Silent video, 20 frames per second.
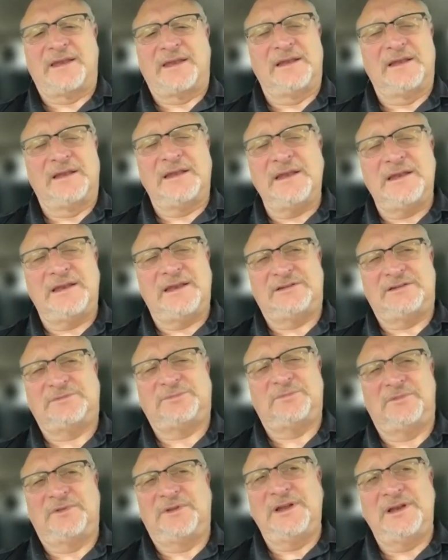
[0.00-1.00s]
And Lindy,
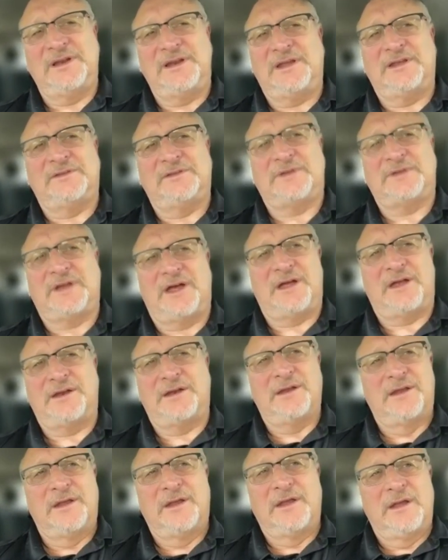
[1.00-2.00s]
Lindy has gone,